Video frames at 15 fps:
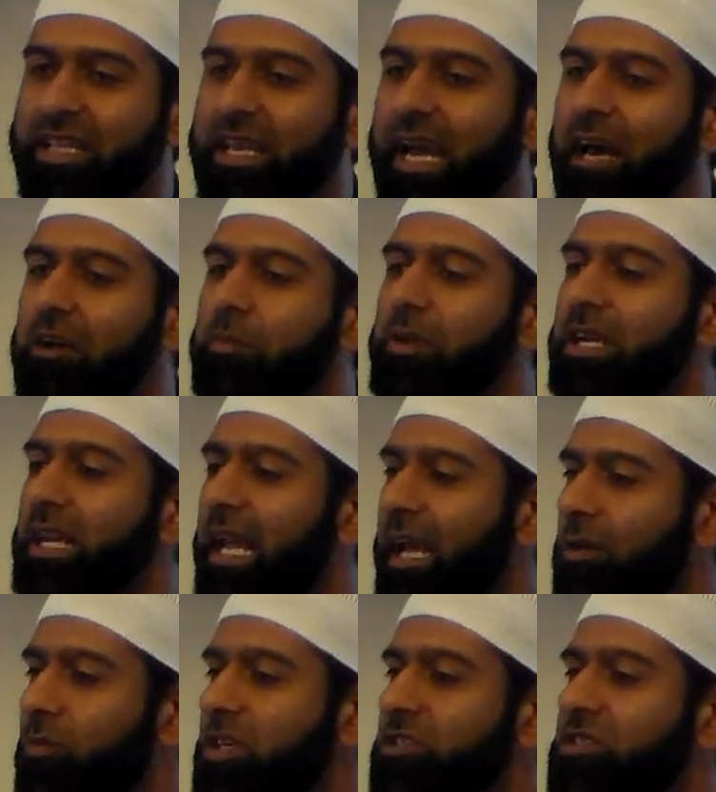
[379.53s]
in the Arabic
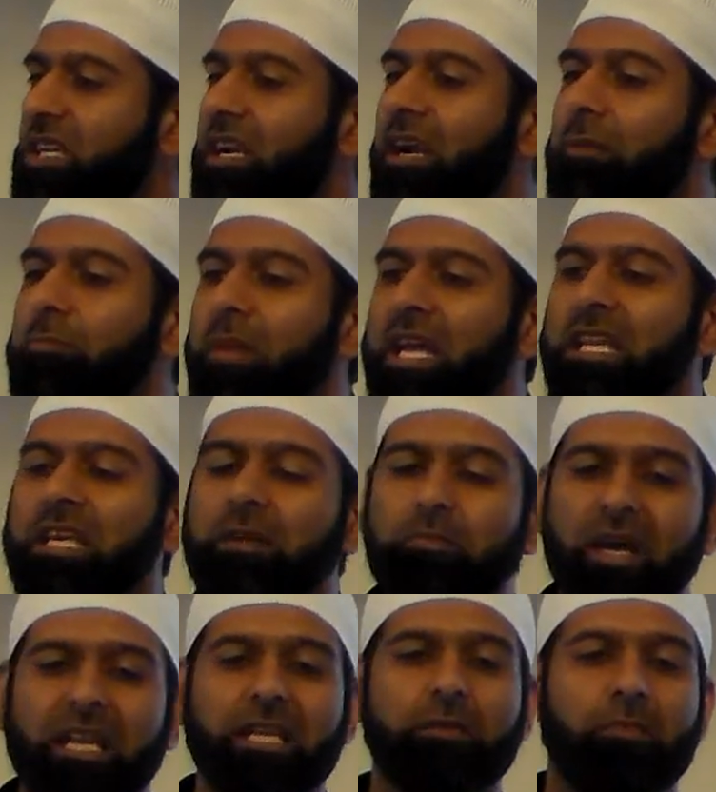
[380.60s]
language, there are
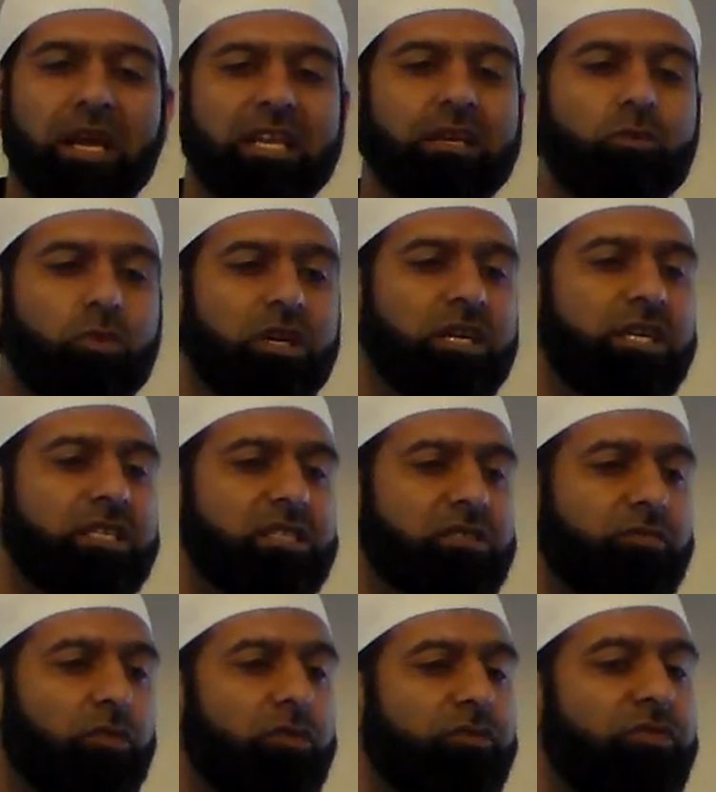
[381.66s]
many
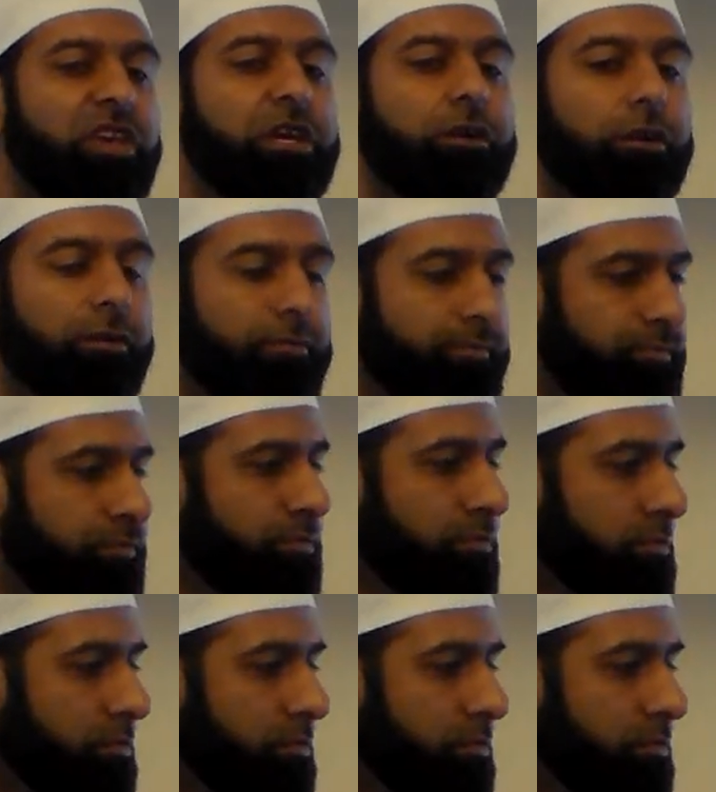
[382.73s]
words for fear.